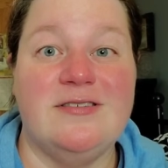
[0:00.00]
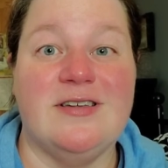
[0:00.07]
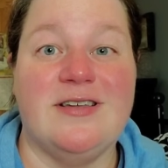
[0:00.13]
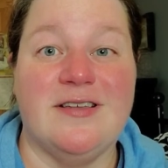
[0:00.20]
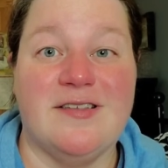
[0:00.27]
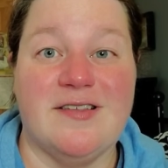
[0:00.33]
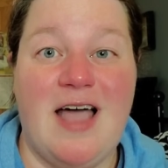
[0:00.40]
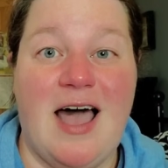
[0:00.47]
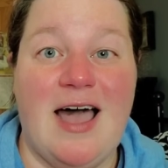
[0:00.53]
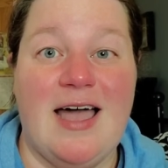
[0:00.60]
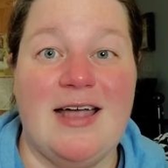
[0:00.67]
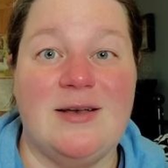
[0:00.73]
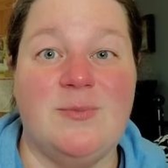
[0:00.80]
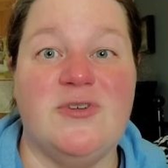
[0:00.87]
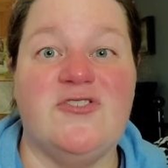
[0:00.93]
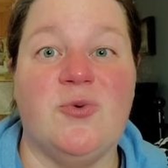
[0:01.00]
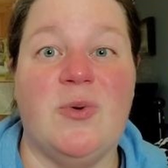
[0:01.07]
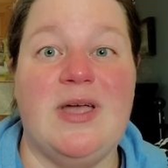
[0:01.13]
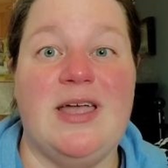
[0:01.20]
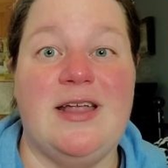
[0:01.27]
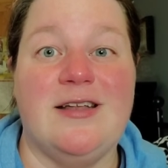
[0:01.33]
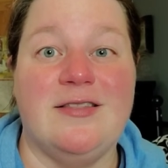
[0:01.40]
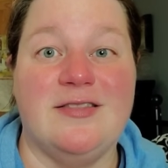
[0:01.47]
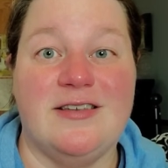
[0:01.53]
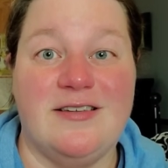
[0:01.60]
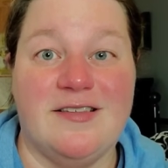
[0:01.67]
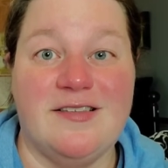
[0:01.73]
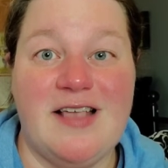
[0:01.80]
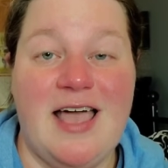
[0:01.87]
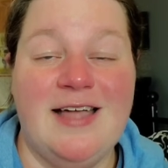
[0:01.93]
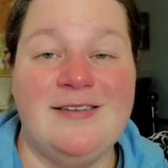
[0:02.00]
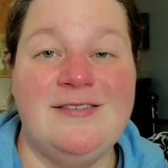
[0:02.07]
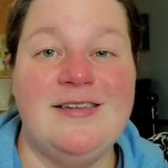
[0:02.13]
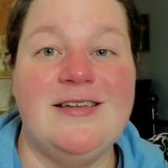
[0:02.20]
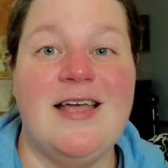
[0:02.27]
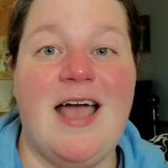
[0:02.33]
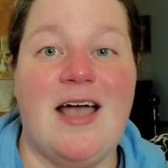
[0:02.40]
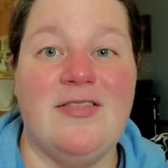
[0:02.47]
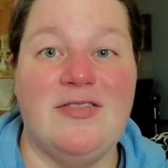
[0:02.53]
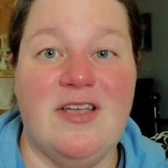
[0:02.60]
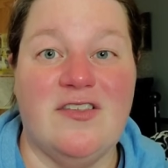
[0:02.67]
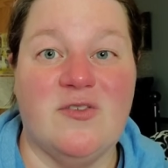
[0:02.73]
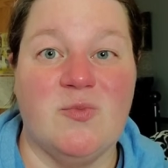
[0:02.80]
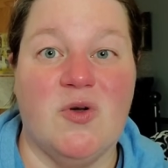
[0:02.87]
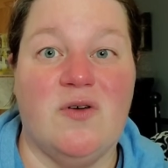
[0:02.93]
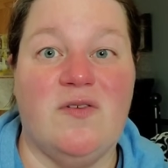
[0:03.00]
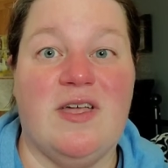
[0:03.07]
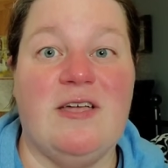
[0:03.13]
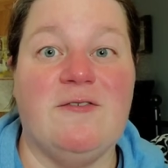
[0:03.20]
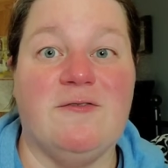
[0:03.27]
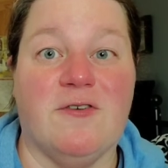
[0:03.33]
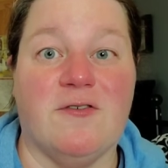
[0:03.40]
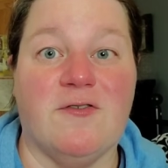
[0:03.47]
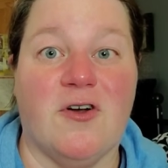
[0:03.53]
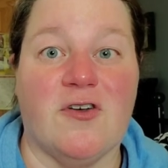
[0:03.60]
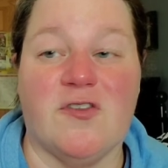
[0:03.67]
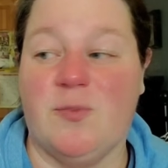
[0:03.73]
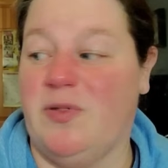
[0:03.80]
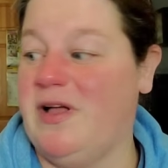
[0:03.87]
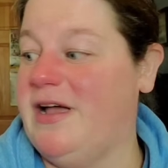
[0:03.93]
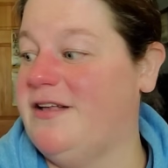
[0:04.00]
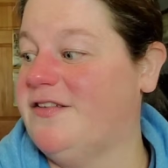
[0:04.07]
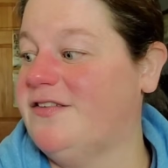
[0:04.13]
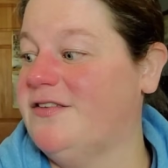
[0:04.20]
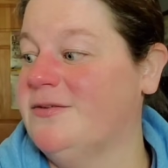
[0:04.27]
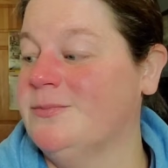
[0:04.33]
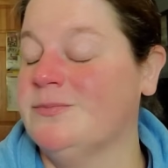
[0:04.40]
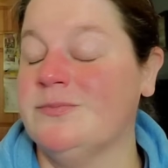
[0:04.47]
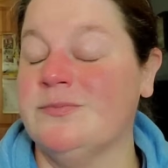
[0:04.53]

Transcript: to decide between The Descent and this movie for first place.